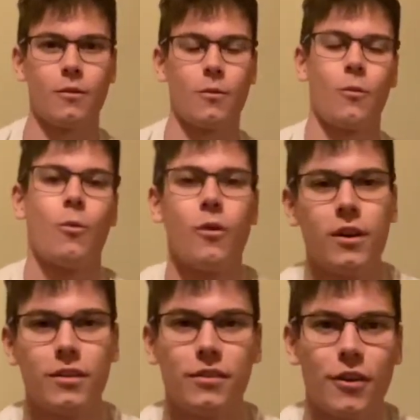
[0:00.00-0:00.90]
What is
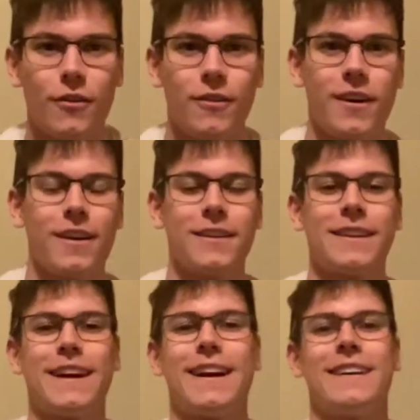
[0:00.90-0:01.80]
going on,
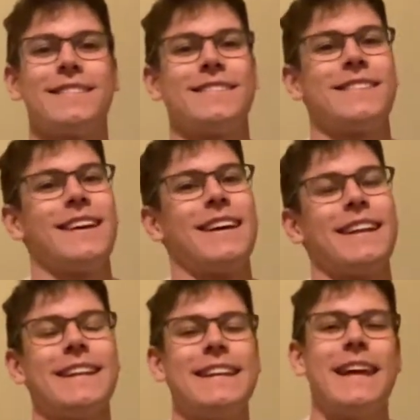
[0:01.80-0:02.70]
guys?
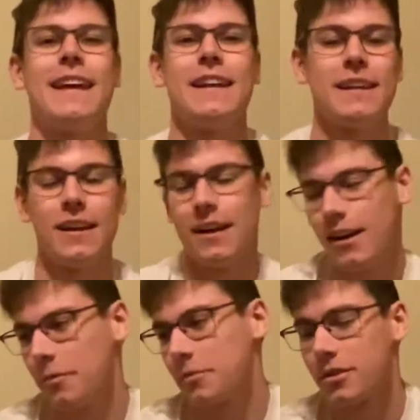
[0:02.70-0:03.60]
Today
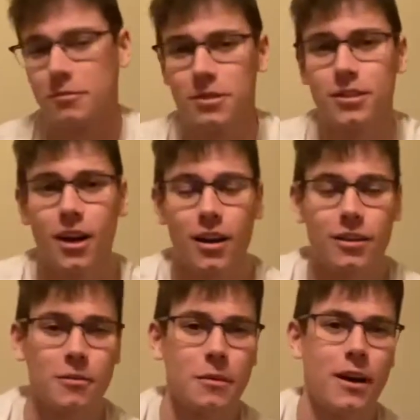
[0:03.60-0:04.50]
I'm gonna be talking
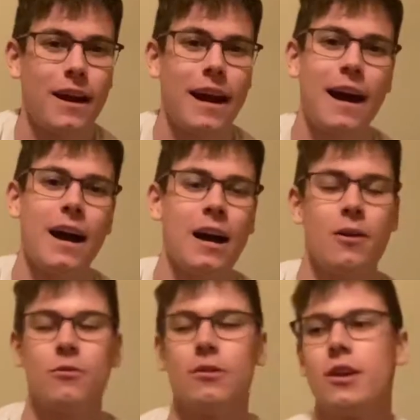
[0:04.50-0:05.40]
about how
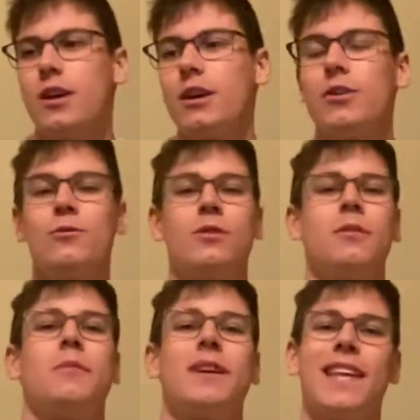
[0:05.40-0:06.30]
you can
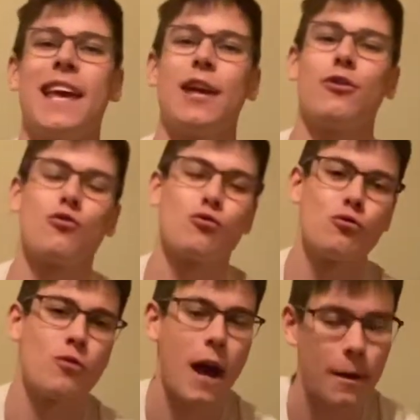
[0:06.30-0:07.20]
make a
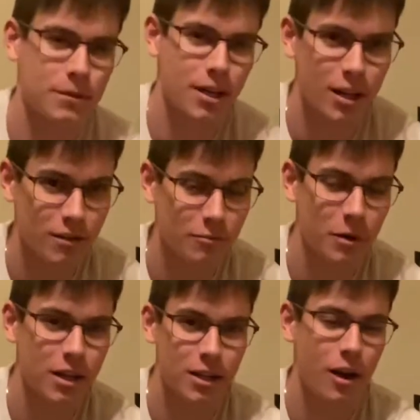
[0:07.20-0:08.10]
crap ton of
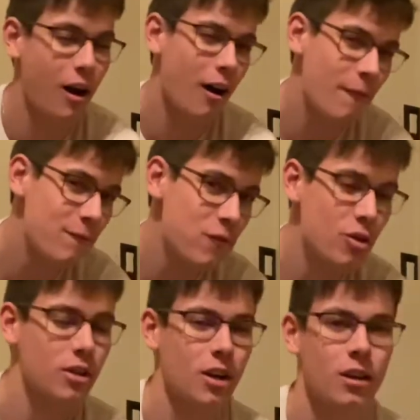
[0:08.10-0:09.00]
money fully
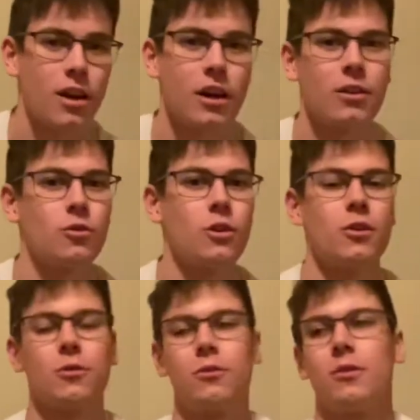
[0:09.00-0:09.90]
online in
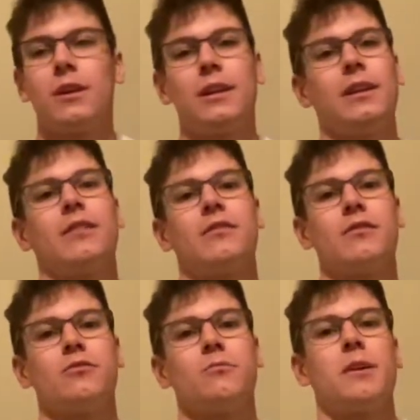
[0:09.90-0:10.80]
2021. And yes, these are
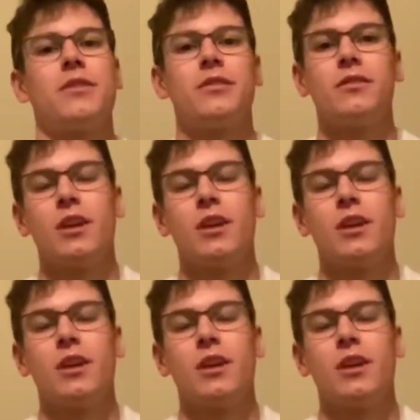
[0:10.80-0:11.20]
methods